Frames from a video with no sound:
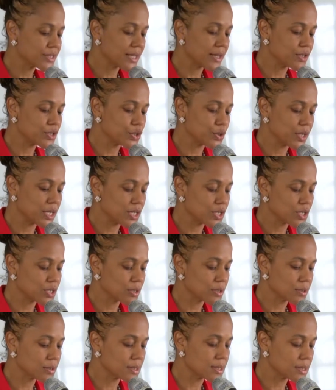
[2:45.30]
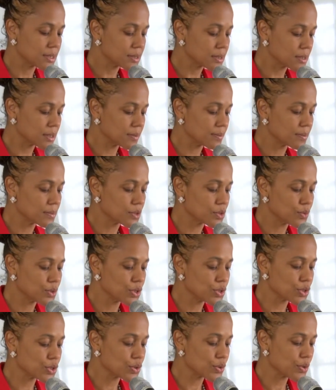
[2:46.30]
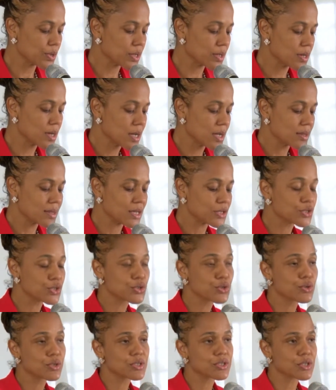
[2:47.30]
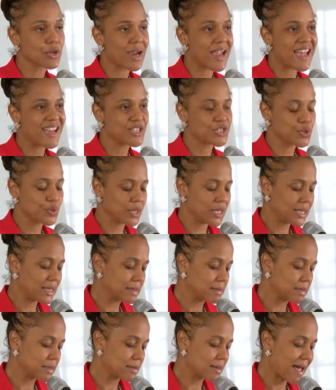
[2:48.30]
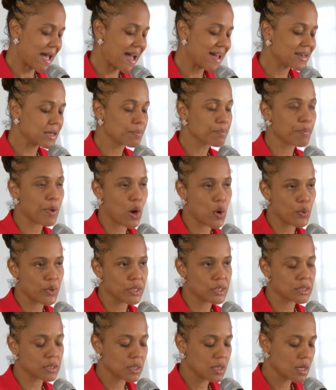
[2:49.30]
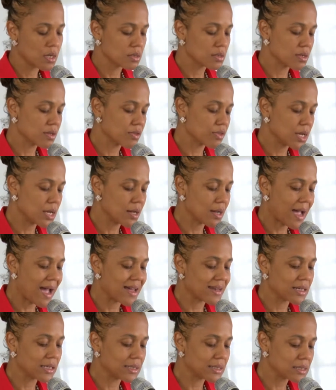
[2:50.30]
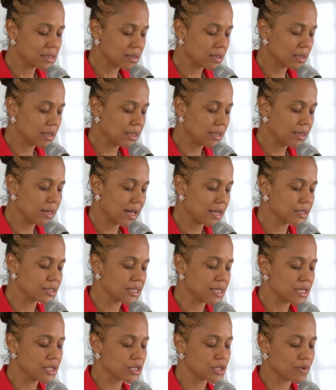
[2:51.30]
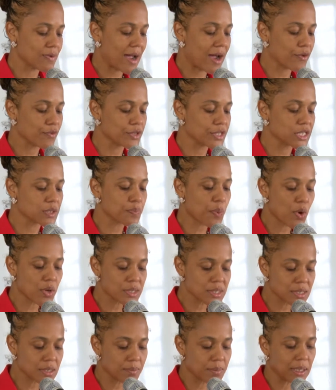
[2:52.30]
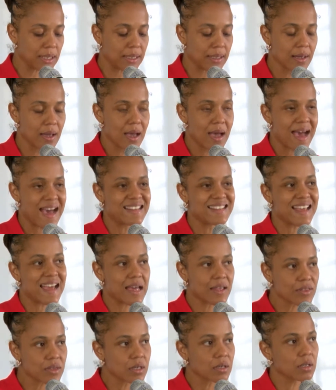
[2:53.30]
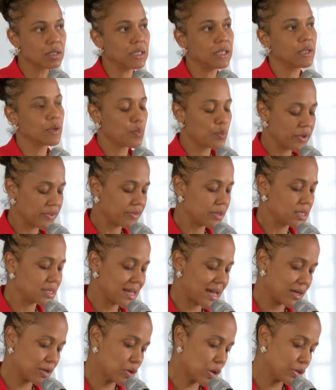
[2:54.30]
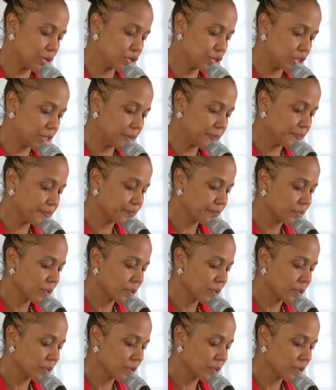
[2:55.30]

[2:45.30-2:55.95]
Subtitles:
the educational system to ensure that students are educated and empowered to think analytically and to interact responsibly and ethically with the technology.